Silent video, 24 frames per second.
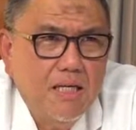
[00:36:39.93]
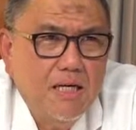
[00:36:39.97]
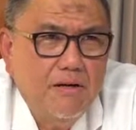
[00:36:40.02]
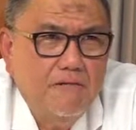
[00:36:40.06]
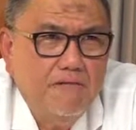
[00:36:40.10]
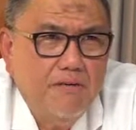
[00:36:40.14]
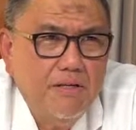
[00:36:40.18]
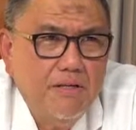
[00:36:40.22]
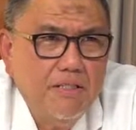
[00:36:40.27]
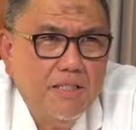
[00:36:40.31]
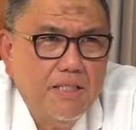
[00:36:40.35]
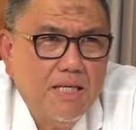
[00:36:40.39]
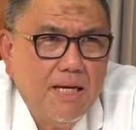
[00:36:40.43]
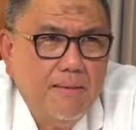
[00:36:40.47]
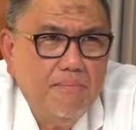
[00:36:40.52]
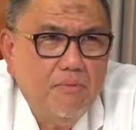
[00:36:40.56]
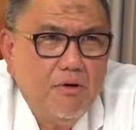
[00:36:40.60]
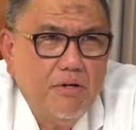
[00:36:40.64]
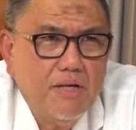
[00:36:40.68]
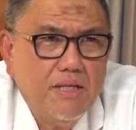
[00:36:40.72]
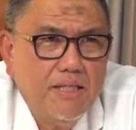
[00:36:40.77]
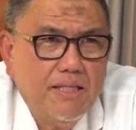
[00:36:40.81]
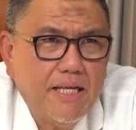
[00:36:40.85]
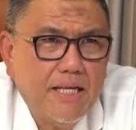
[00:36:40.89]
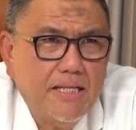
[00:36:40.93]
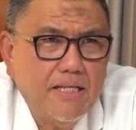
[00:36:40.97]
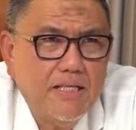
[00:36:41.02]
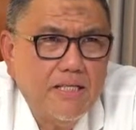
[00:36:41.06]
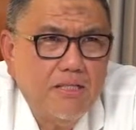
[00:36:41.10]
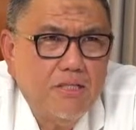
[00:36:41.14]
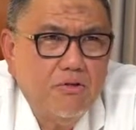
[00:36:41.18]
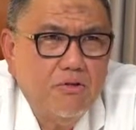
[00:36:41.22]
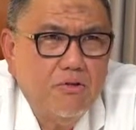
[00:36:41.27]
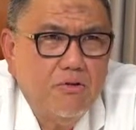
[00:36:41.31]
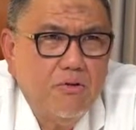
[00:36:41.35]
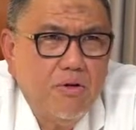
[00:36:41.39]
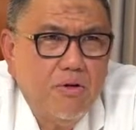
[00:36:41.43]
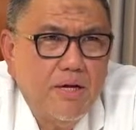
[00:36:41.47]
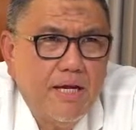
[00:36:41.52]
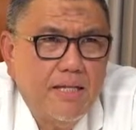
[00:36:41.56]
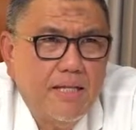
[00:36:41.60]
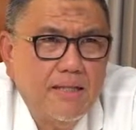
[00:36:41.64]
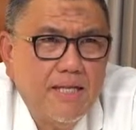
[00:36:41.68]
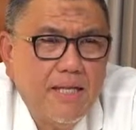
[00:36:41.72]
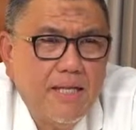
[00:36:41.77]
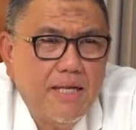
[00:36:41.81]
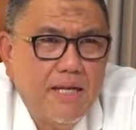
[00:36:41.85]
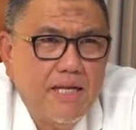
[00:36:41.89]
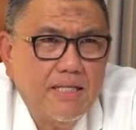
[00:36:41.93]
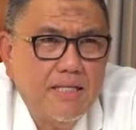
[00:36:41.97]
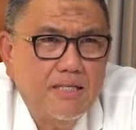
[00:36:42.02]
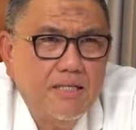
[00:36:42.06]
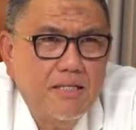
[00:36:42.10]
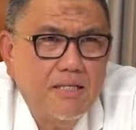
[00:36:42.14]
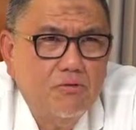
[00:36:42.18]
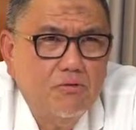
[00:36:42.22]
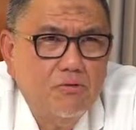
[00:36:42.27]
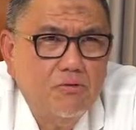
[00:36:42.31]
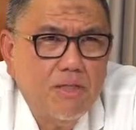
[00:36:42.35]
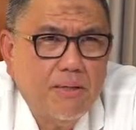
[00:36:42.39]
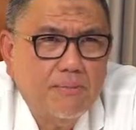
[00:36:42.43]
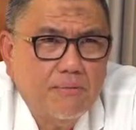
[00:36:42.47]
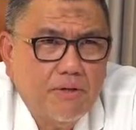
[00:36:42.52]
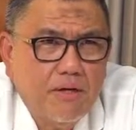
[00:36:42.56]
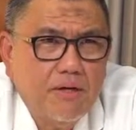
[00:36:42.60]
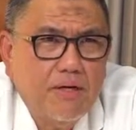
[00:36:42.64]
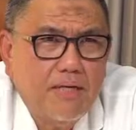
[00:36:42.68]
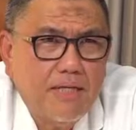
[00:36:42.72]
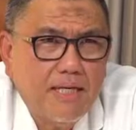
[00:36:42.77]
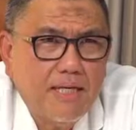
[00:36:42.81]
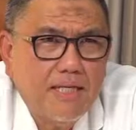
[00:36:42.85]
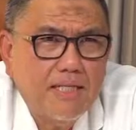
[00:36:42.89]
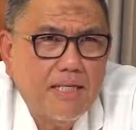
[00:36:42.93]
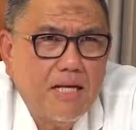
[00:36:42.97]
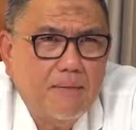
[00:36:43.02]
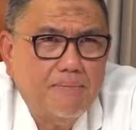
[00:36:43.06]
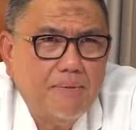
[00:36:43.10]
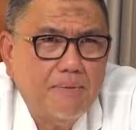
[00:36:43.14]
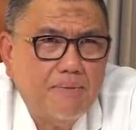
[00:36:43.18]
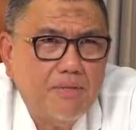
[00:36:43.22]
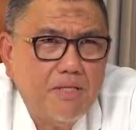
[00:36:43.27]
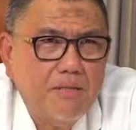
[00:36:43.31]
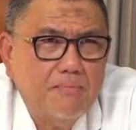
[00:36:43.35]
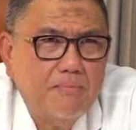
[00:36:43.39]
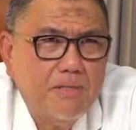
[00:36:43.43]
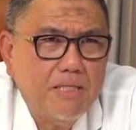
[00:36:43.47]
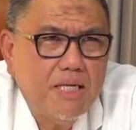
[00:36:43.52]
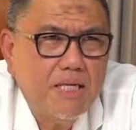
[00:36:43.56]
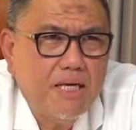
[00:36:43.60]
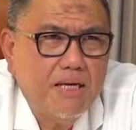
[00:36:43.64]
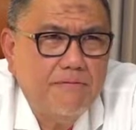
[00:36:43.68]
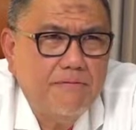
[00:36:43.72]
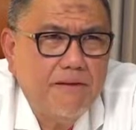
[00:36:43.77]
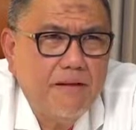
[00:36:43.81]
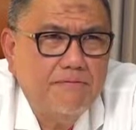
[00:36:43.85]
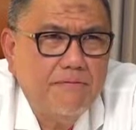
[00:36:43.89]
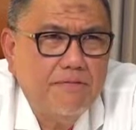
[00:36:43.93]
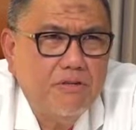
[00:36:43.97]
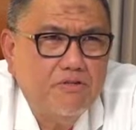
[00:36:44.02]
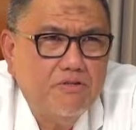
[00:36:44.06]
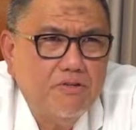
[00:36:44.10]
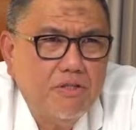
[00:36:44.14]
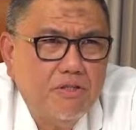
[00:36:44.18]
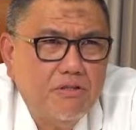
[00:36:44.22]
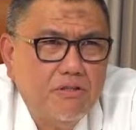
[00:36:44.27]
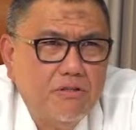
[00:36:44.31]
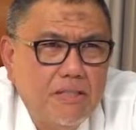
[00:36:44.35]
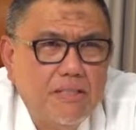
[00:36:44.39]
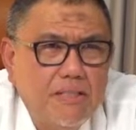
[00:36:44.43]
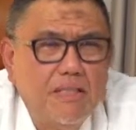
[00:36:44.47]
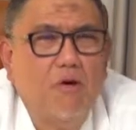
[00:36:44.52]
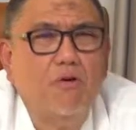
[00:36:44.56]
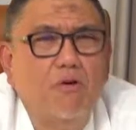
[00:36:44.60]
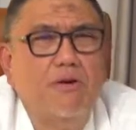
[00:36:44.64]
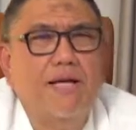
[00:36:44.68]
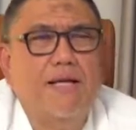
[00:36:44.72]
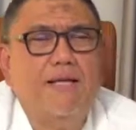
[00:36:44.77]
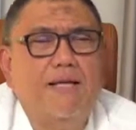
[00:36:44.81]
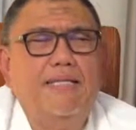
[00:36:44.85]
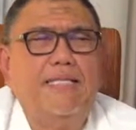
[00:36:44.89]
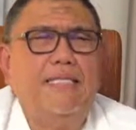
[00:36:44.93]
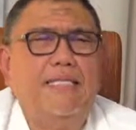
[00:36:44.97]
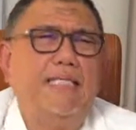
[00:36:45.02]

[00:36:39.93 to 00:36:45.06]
First time more than 10 years ago, and then last year 2 times chronic. Does heart palpitation means I have adverse reactions? Okay.